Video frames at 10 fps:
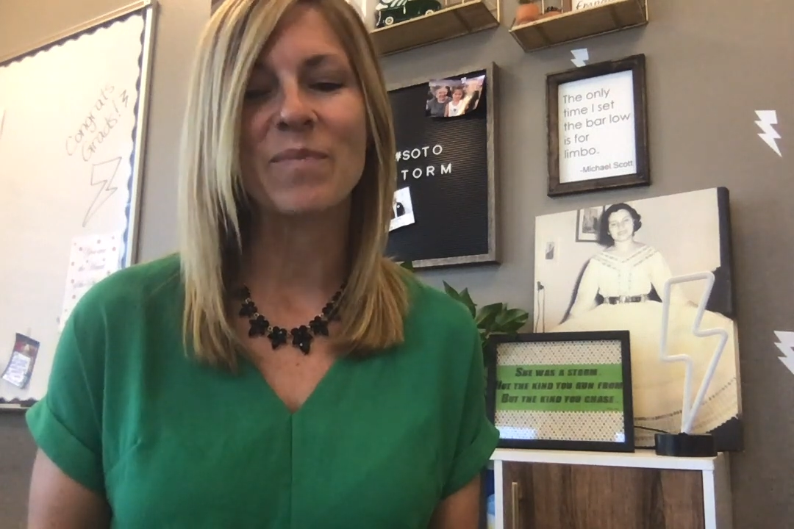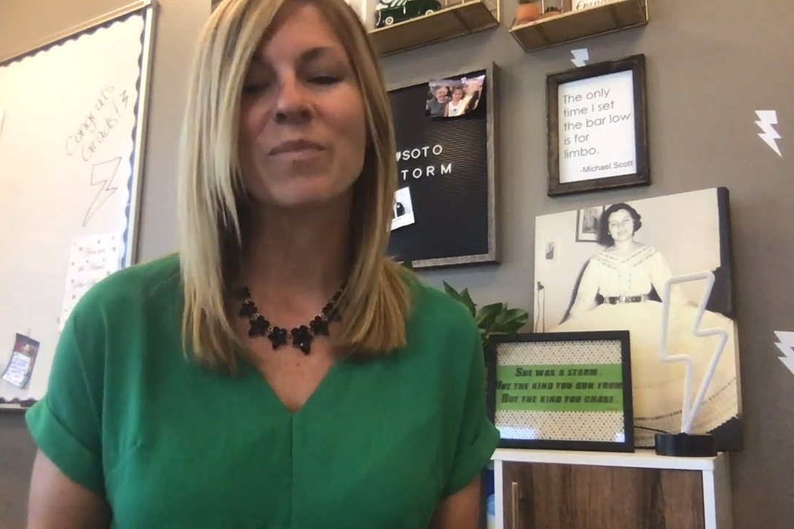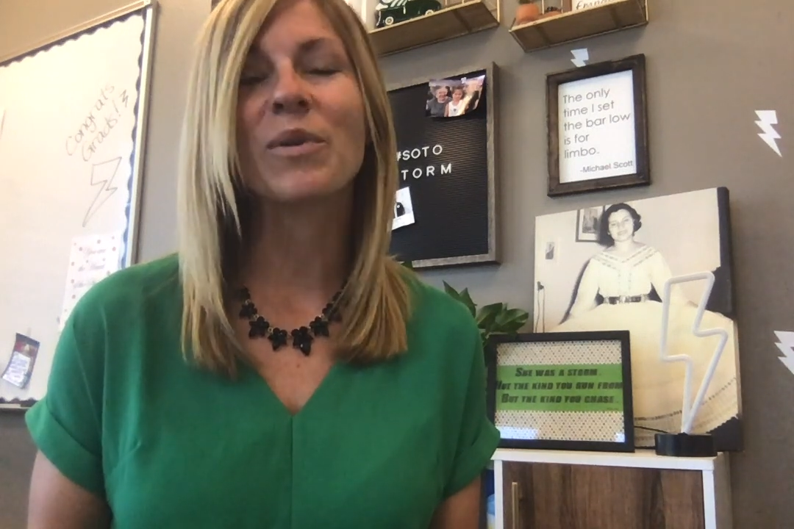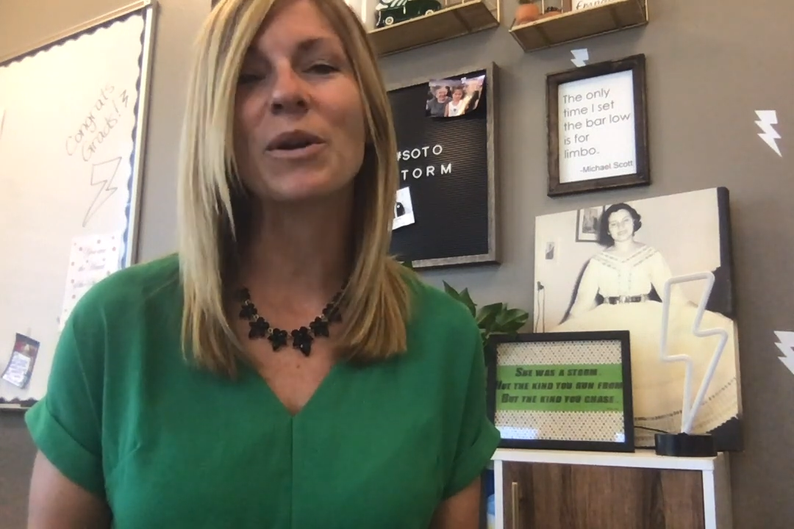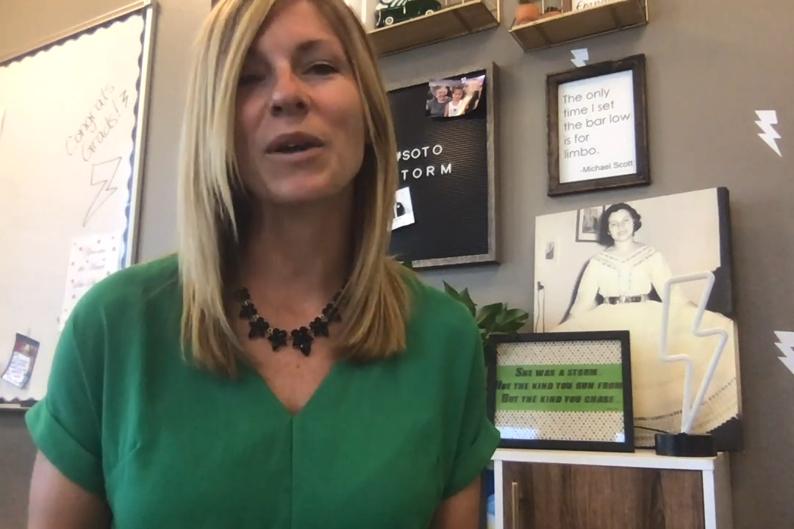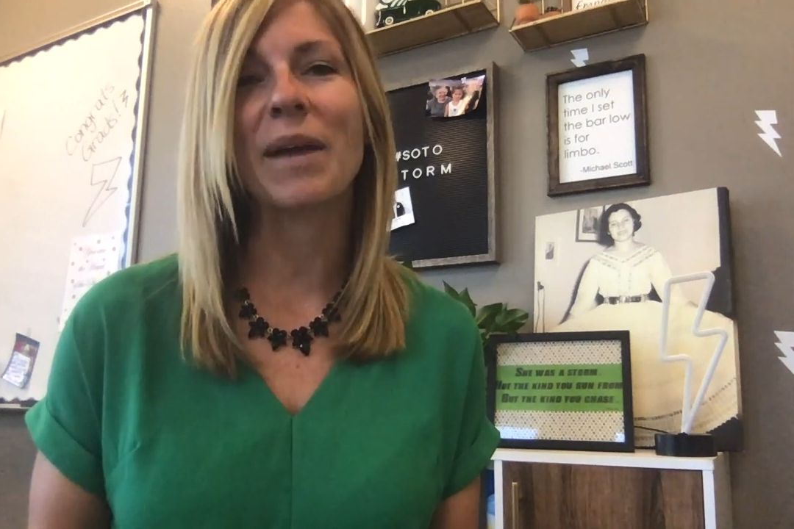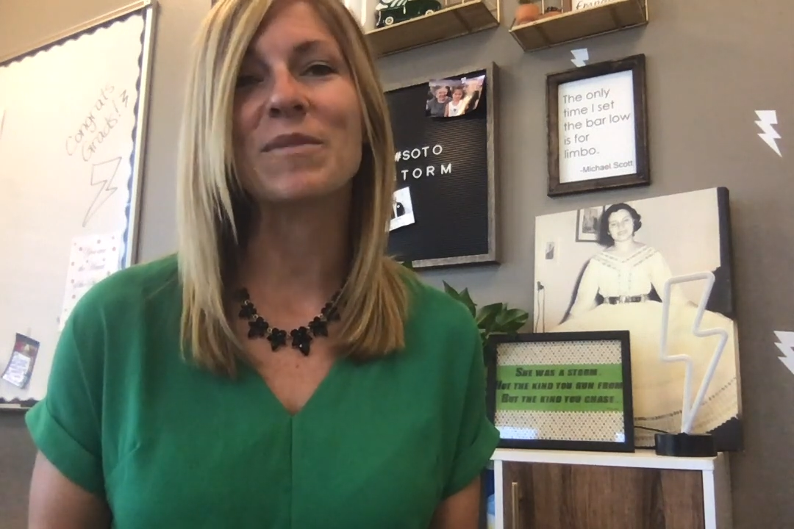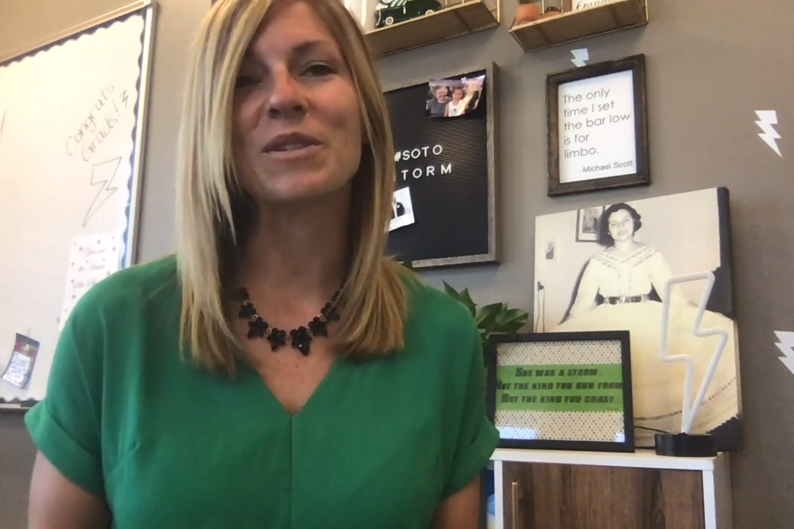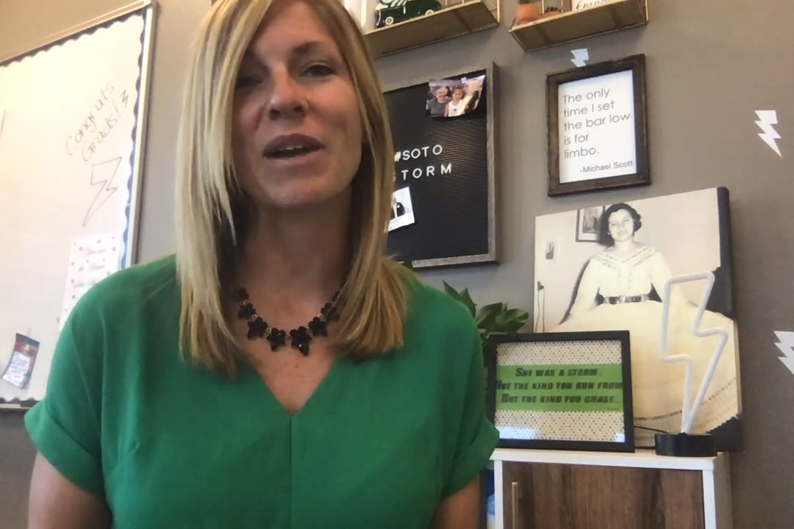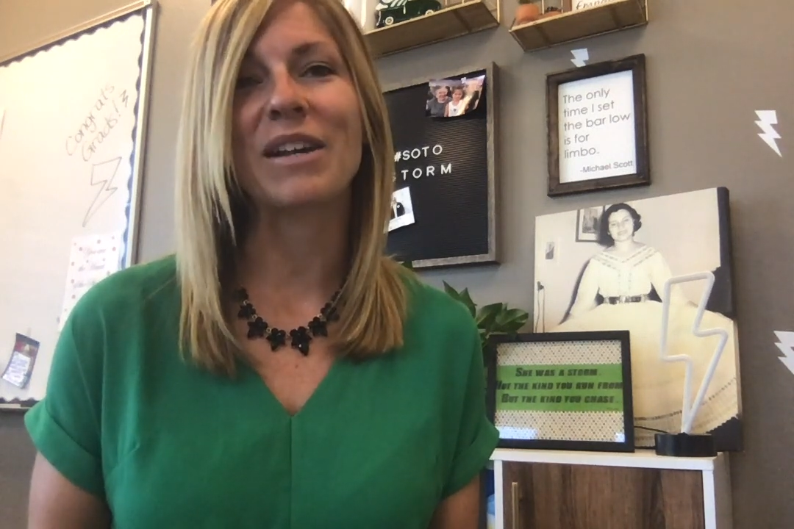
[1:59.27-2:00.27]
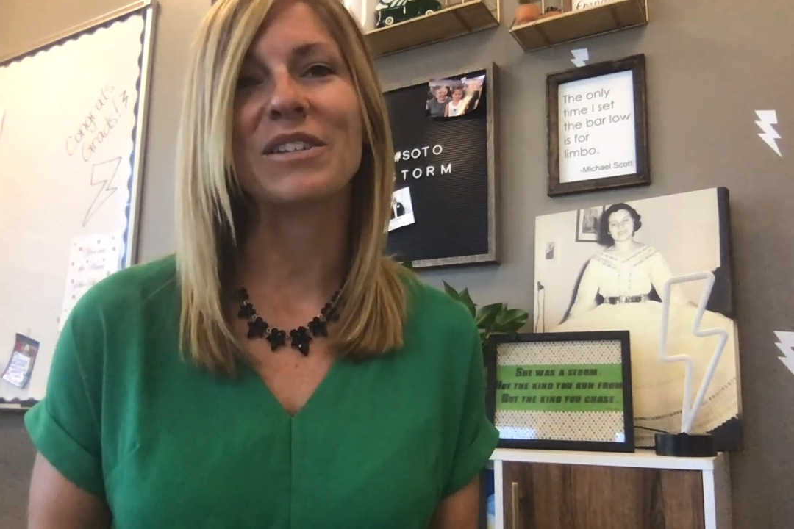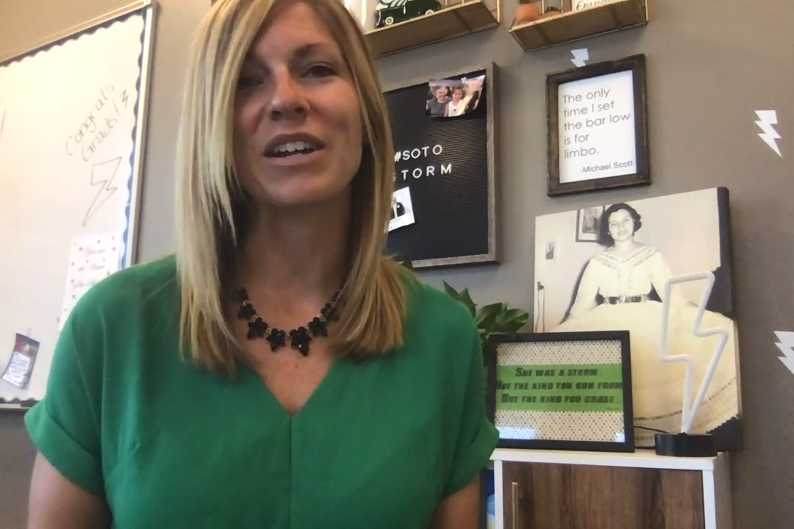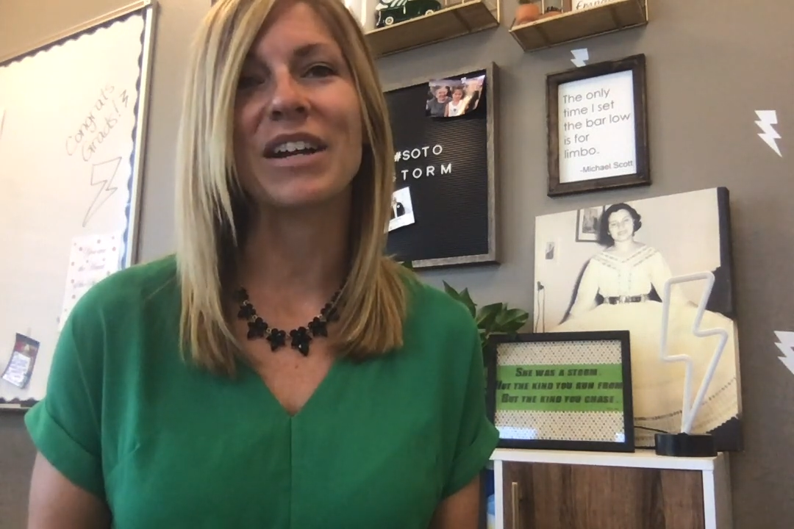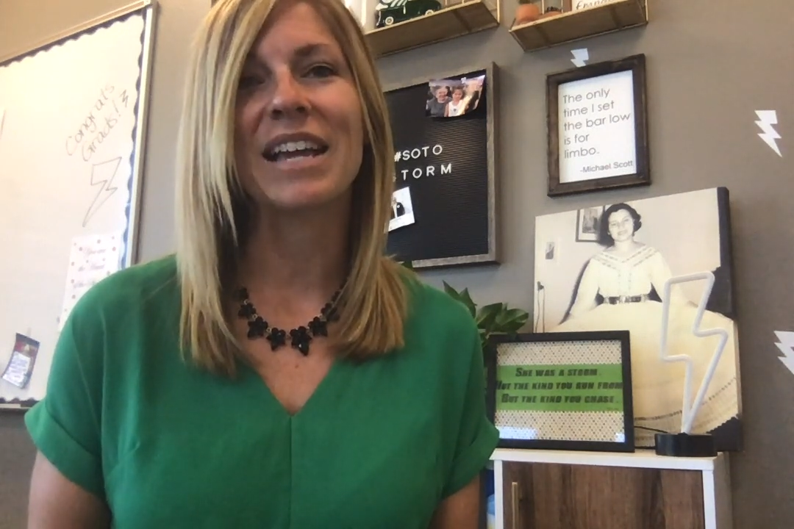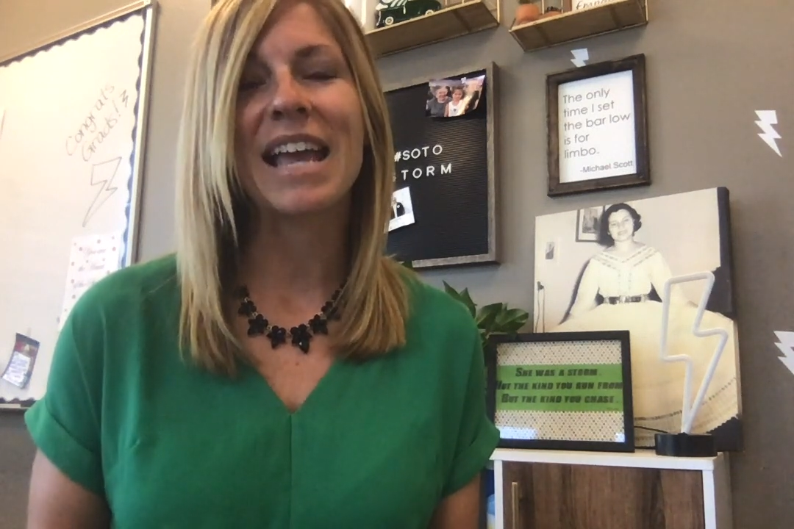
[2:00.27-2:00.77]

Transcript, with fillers: programs director,